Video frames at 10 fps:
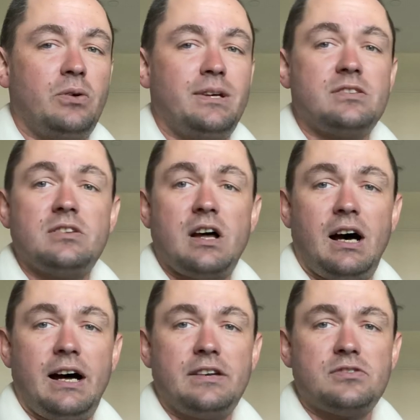is
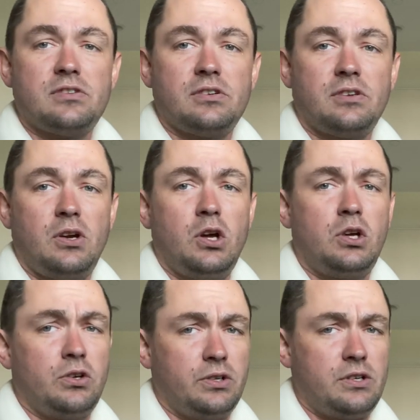not
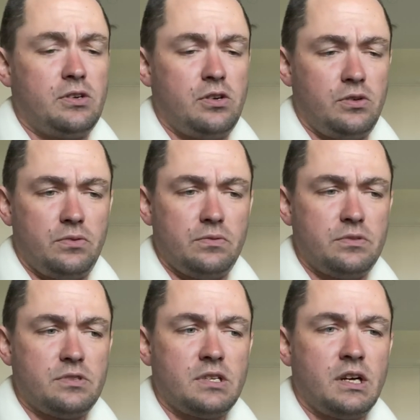good
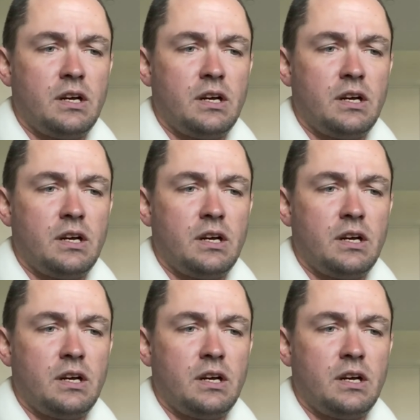news.